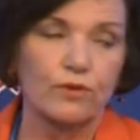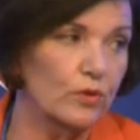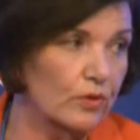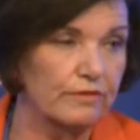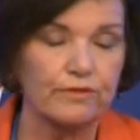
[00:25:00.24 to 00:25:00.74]

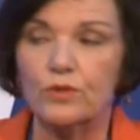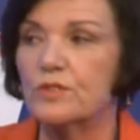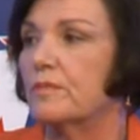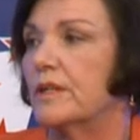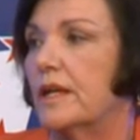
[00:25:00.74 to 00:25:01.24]
law
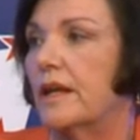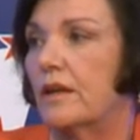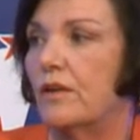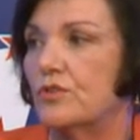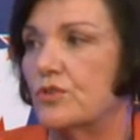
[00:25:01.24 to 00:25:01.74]
enforcement, and
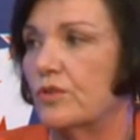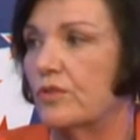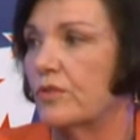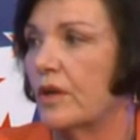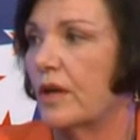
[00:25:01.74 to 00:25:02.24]
I know
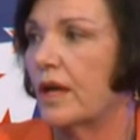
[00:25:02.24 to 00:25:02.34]
Judith